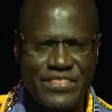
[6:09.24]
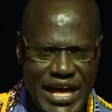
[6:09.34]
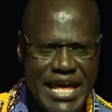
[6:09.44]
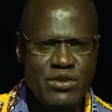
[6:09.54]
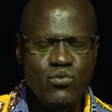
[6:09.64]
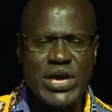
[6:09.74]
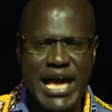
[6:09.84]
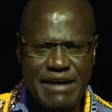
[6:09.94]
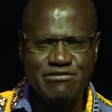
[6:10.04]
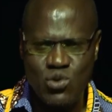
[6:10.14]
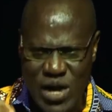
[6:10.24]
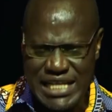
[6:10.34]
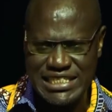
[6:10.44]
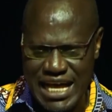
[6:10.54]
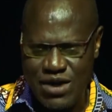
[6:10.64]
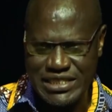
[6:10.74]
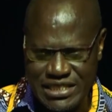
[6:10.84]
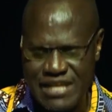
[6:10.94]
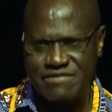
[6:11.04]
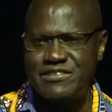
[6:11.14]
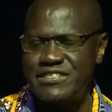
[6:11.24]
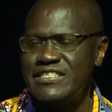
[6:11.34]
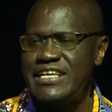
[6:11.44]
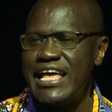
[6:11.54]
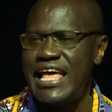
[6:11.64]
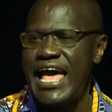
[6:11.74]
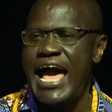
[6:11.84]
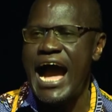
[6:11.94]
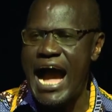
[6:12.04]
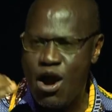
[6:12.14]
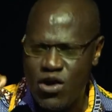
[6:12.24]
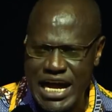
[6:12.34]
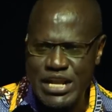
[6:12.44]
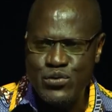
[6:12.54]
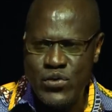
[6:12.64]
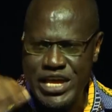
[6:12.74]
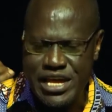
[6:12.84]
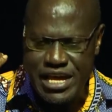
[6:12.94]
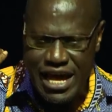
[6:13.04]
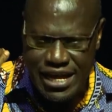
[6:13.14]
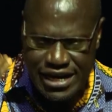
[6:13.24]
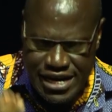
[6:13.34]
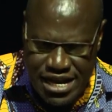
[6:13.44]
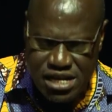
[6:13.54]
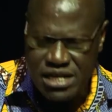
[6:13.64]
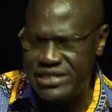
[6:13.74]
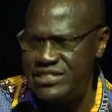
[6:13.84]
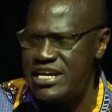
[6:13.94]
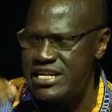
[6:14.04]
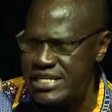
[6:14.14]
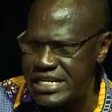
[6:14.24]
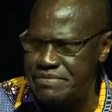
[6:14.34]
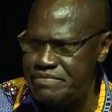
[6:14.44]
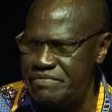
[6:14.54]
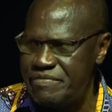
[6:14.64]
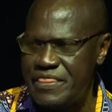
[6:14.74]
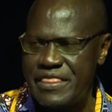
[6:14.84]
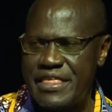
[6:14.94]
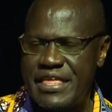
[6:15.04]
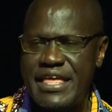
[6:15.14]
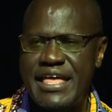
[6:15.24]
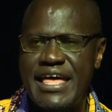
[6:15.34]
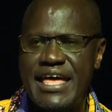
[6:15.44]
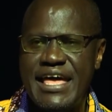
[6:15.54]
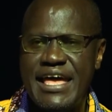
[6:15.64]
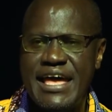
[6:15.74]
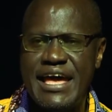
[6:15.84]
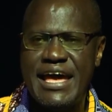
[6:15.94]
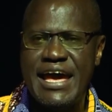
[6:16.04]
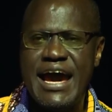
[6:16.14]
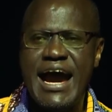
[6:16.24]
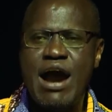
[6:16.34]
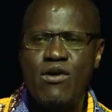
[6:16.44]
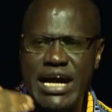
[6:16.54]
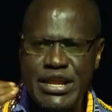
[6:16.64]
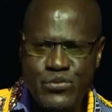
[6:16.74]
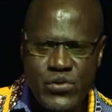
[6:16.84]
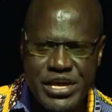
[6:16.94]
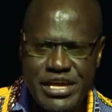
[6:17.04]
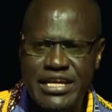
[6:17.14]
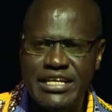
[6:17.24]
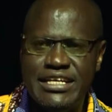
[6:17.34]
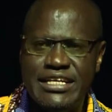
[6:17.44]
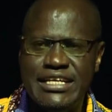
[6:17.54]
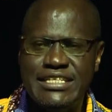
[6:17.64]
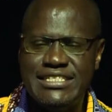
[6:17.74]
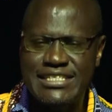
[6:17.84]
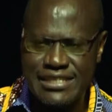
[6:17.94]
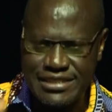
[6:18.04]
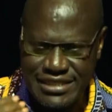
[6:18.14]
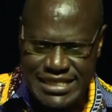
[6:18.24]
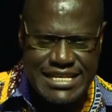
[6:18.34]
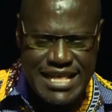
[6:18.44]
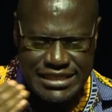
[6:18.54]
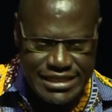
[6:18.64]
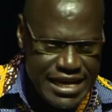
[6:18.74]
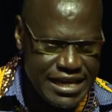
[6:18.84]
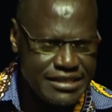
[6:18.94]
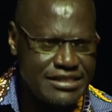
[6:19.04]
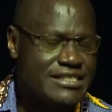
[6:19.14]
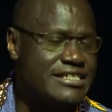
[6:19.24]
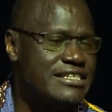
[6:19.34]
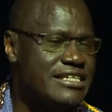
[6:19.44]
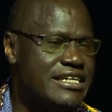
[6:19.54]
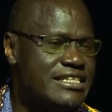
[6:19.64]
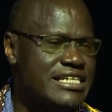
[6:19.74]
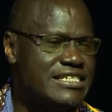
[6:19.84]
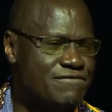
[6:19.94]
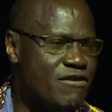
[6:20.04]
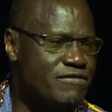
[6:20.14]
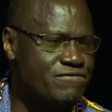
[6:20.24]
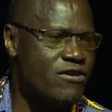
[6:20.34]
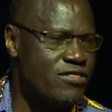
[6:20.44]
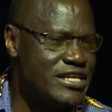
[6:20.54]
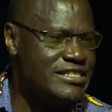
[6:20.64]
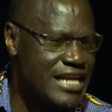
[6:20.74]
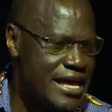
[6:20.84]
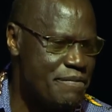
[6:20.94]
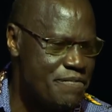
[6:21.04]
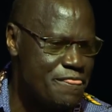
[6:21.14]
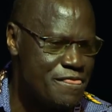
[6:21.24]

then we have to ask ourselves, how can we realize the dream? How can we see the change she's fought for this time